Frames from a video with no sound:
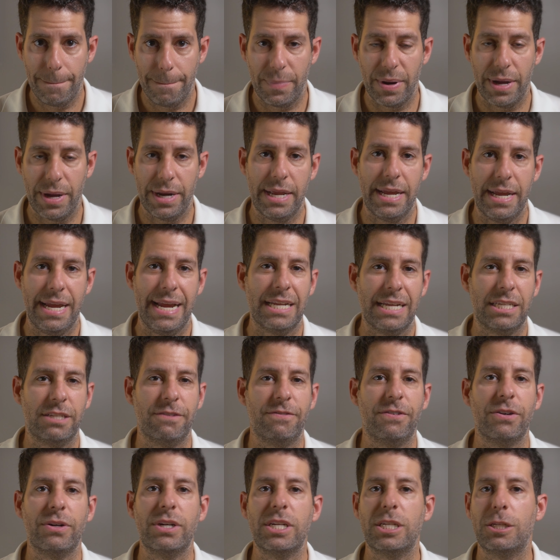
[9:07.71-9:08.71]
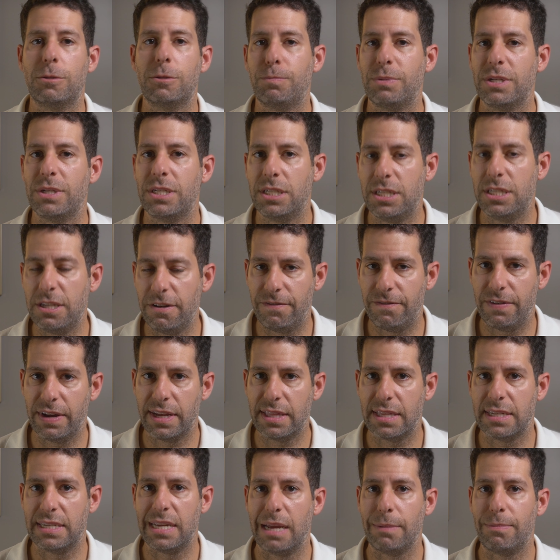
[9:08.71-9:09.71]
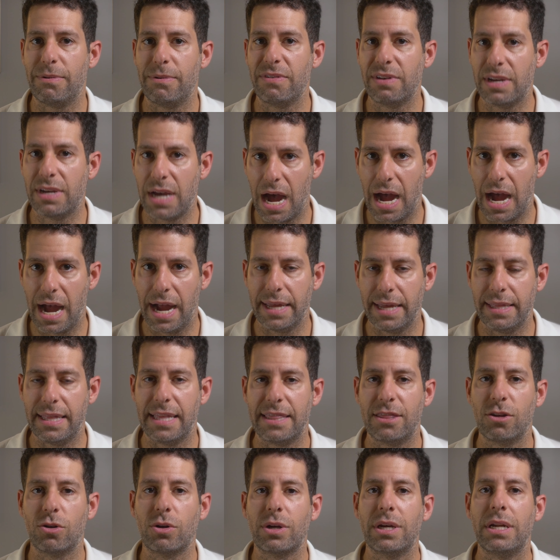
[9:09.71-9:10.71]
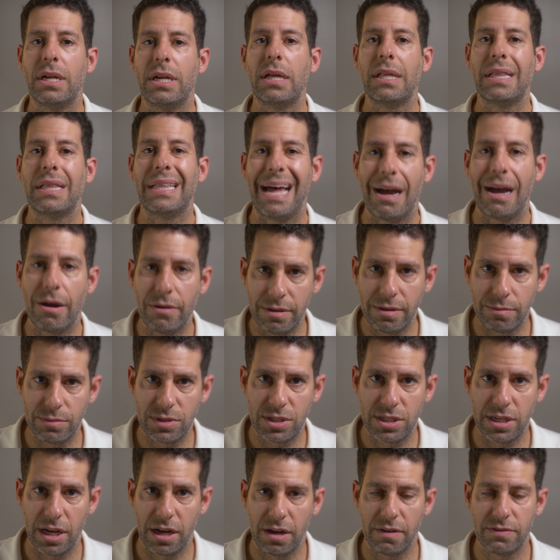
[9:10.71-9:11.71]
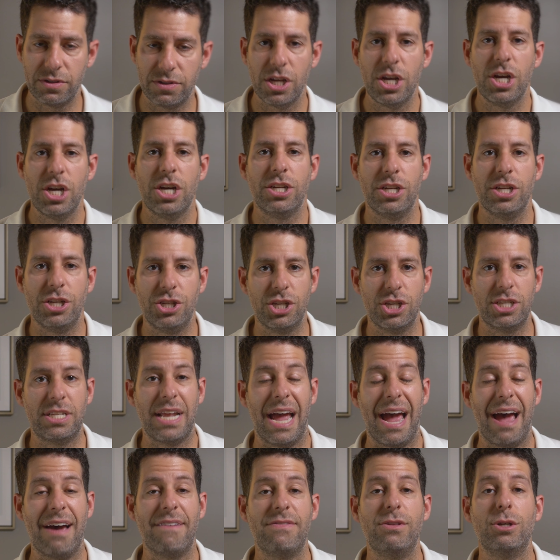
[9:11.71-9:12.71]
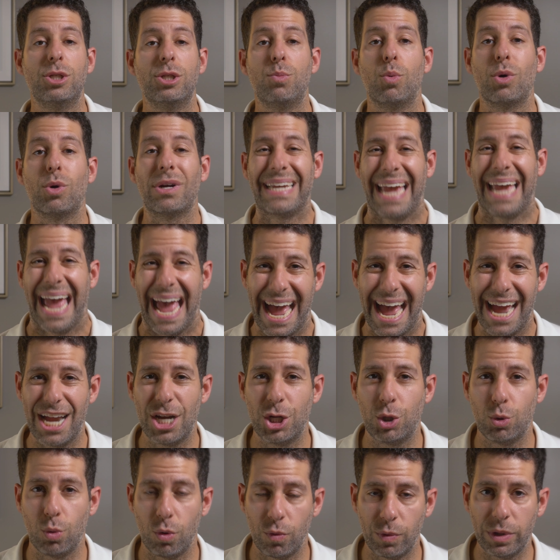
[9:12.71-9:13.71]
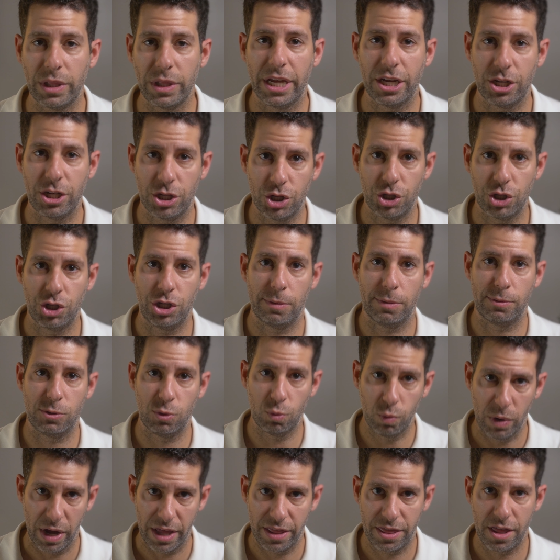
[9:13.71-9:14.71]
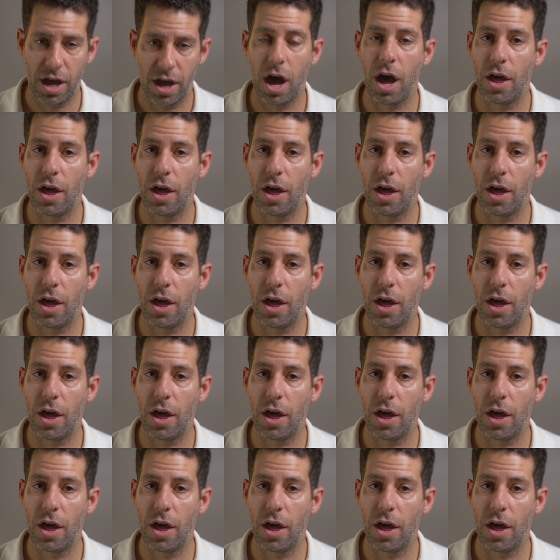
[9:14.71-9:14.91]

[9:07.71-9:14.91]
But it's very specific, the type of guy that they're going to allow themselves to just have those more casual relationships with.